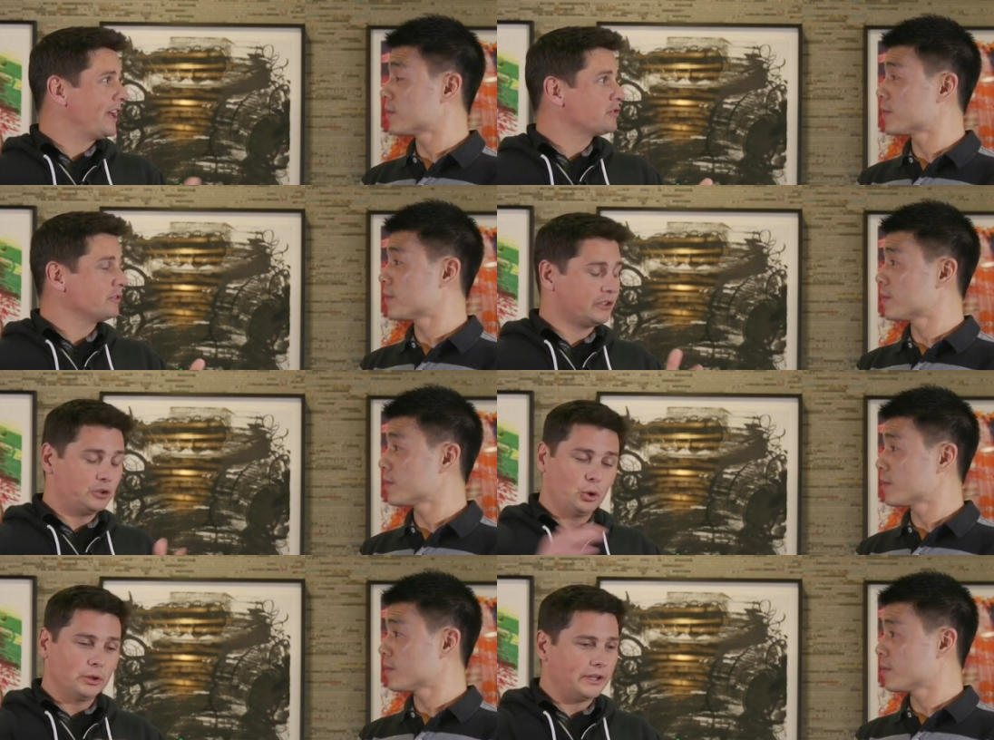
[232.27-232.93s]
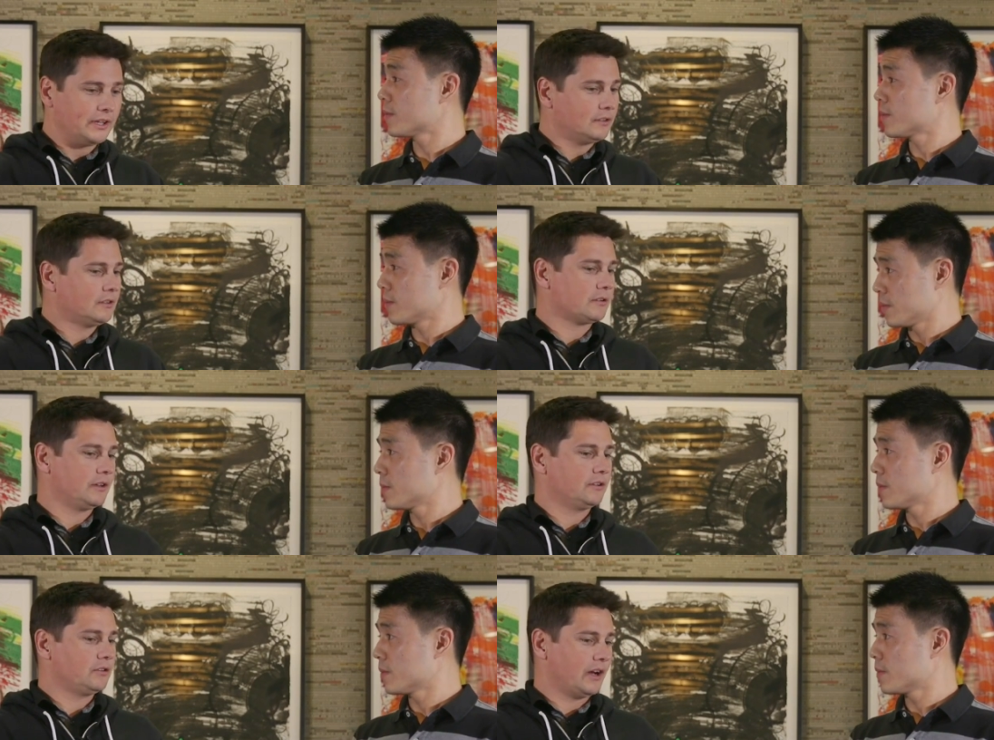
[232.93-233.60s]
Speaker 1: will actually totally
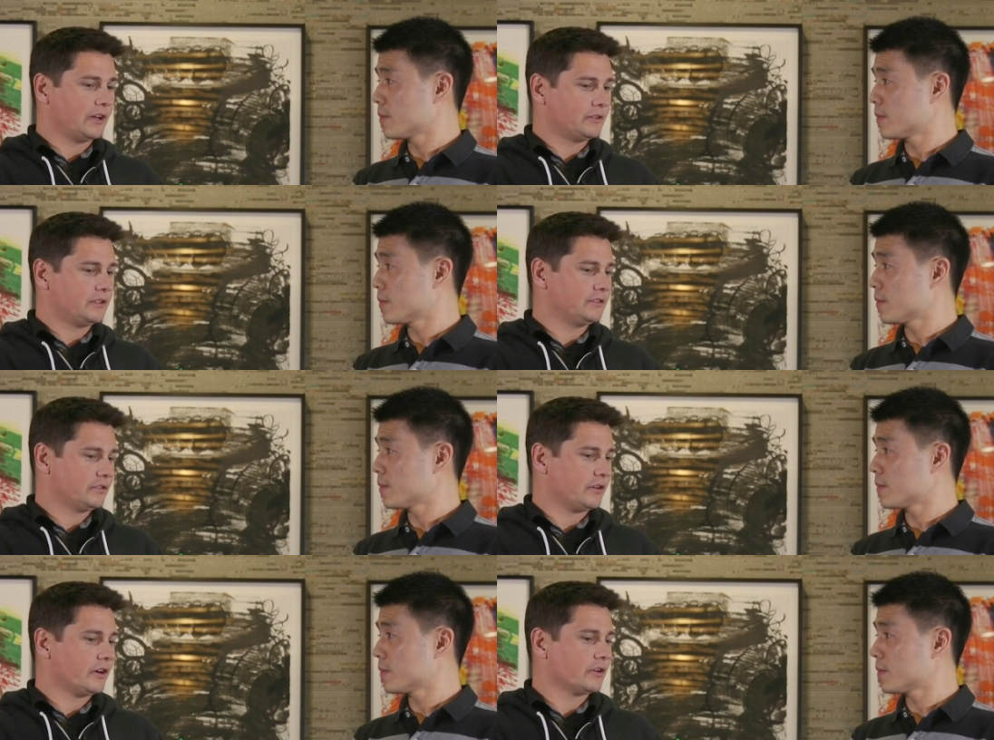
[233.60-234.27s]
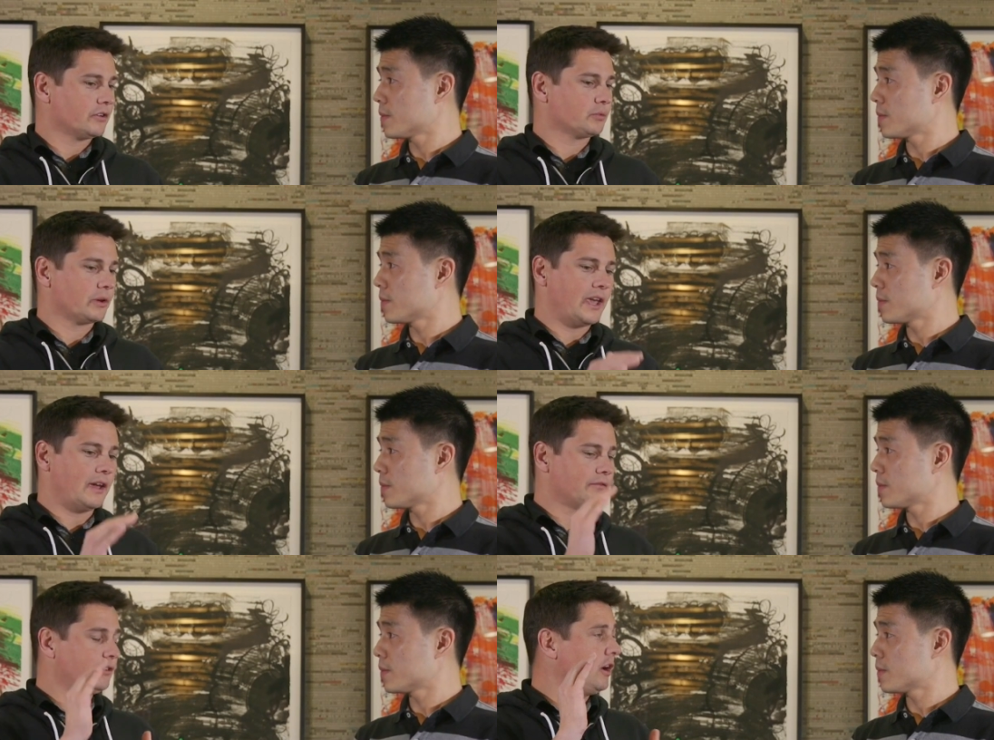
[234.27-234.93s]
integrate into IoT scenarios where
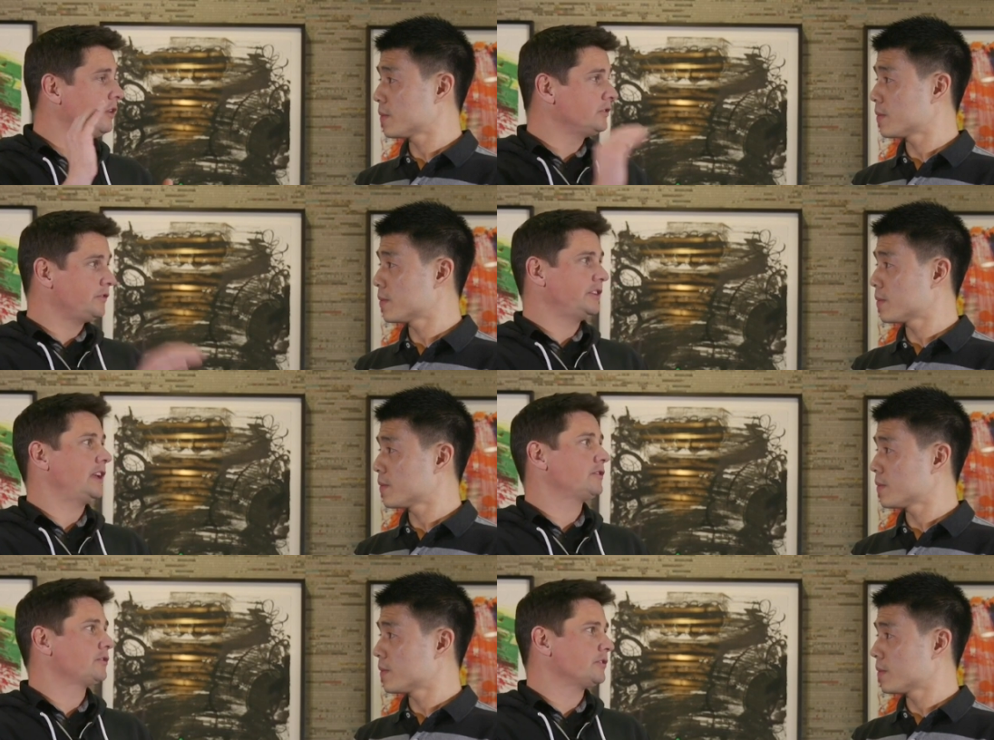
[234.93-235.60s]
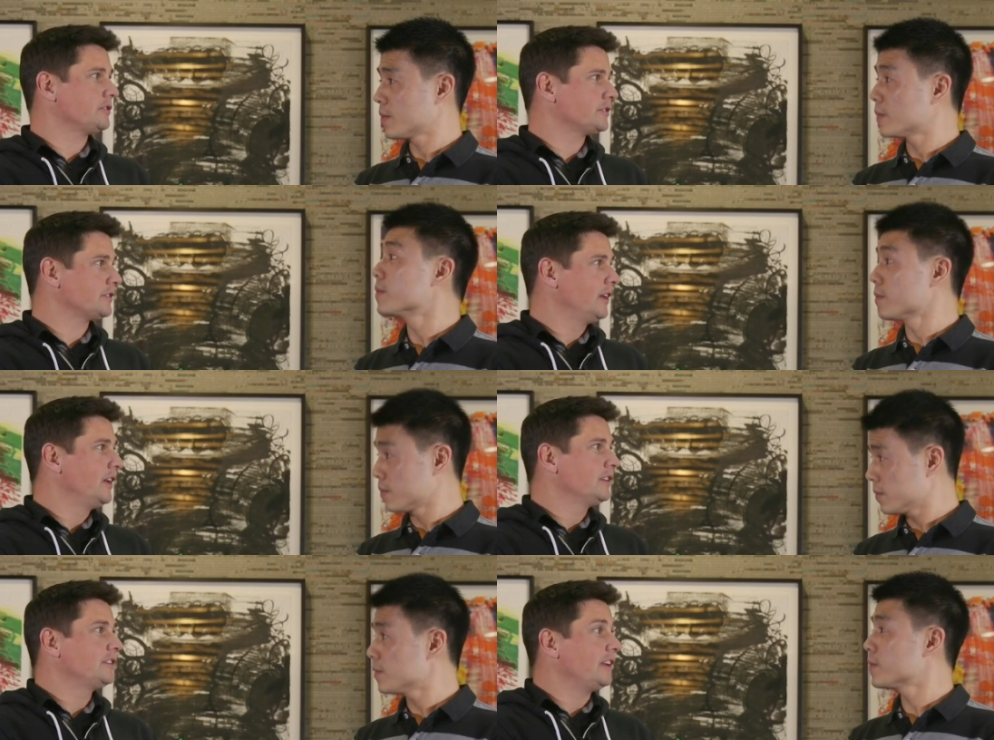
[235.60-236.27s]
you have tons of sensors mm
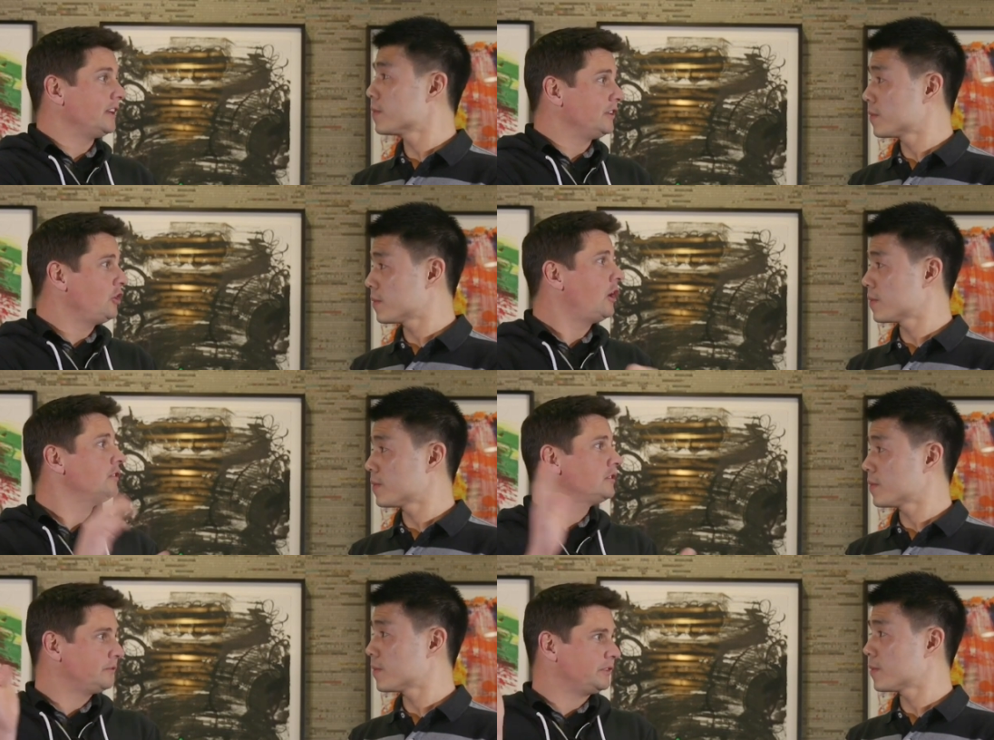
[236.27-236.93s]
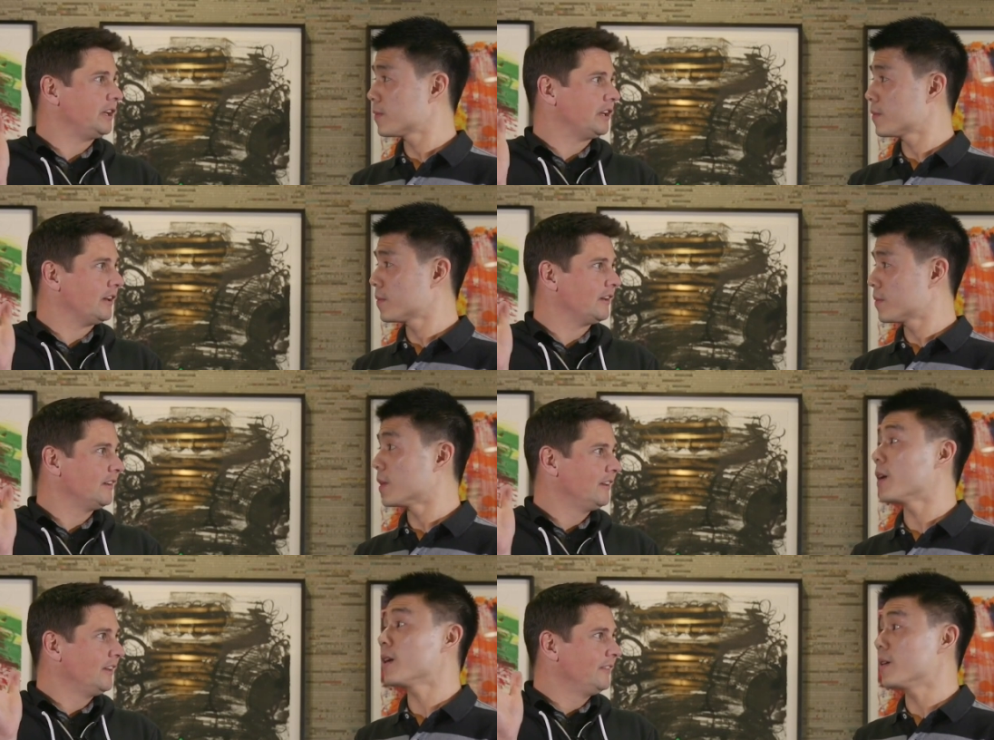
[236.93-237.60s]
-hmm. sending tons of data.
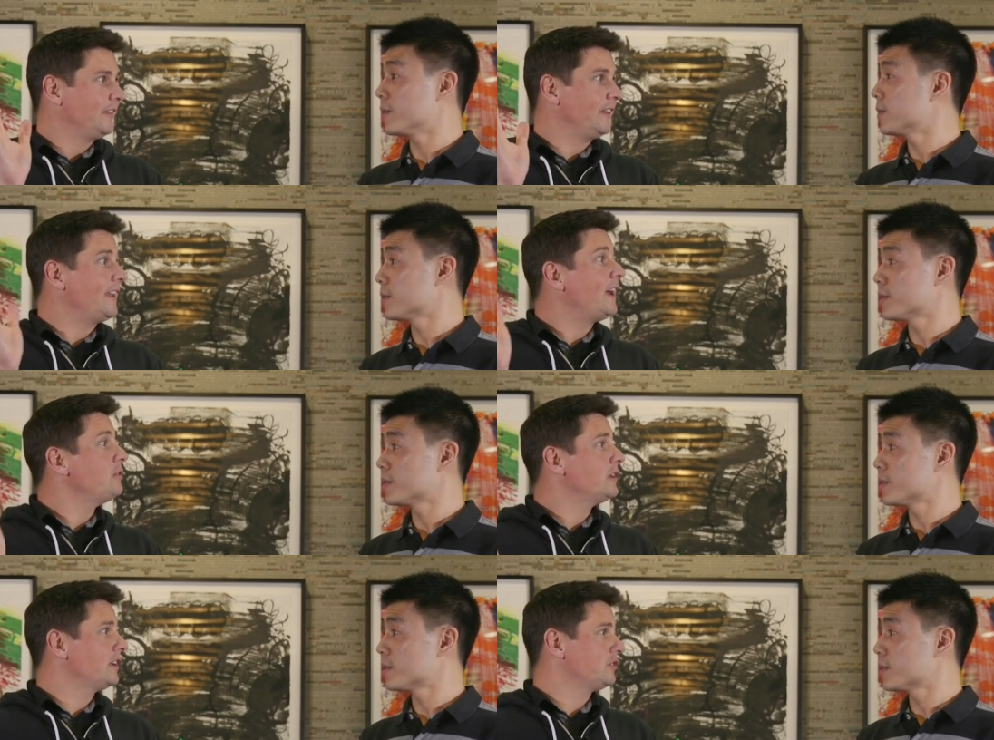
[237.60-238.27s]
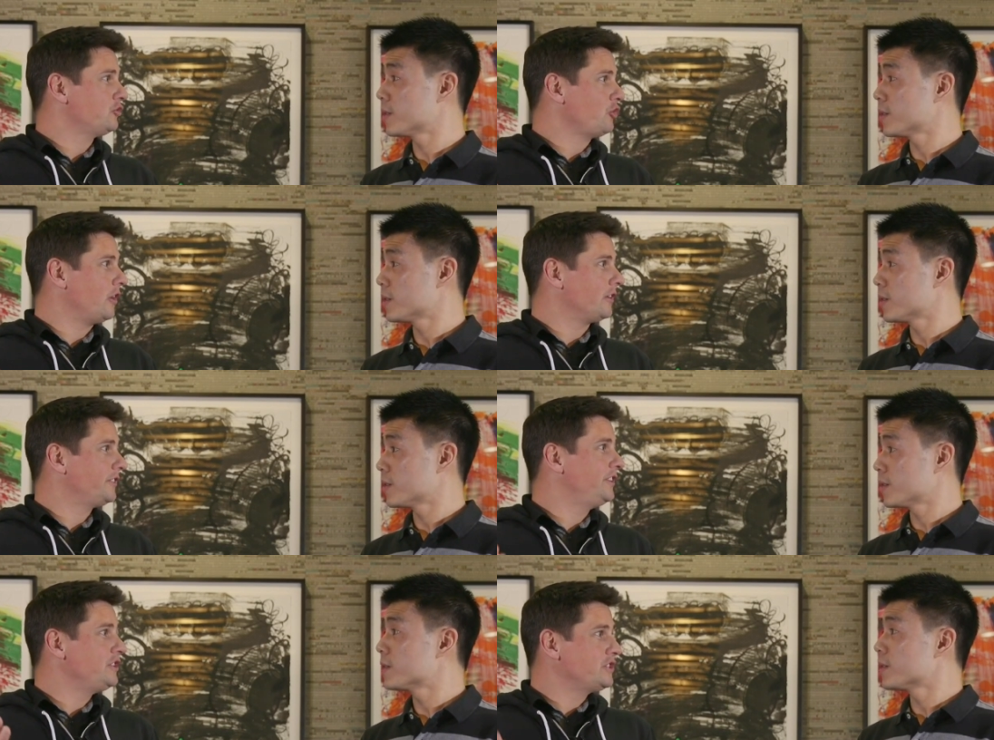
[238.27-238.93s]
Yeah. Then now you can start
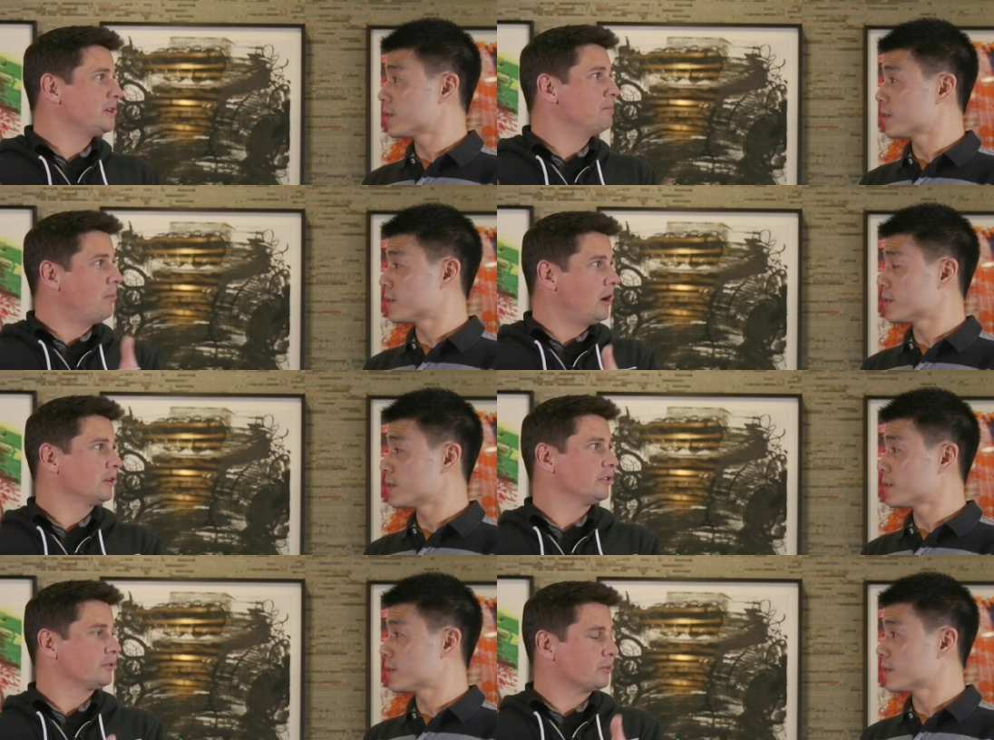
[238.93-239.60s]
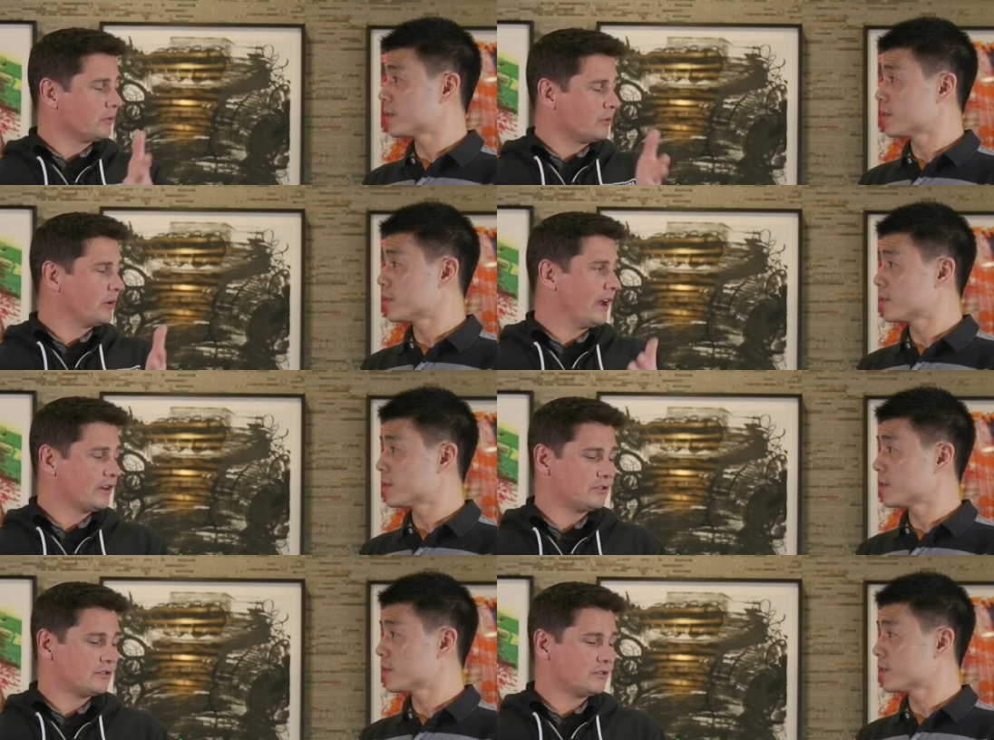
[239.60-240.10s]
teaching models or, or